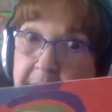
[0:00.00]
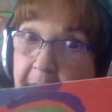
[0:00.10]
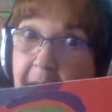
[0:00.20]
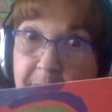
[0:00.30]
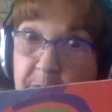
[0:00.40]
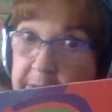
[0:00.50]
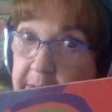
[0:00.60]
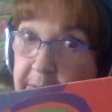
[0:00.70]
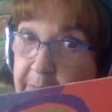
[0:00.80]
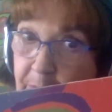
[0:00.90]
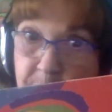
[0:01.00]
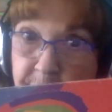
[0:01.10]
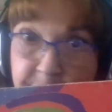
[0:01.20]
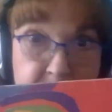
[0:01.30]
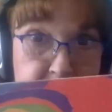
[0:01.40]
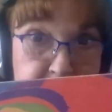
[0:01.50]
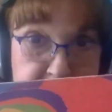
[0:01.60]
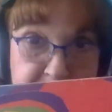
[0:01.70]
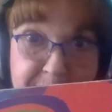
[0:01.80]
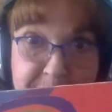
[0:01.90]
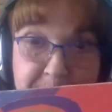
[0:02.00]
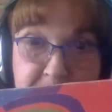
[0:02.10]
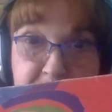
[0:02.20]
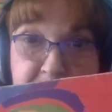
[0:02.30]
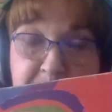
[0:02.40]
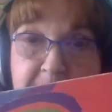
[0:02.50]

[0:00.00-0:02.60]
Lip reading: That was over 40 years ago.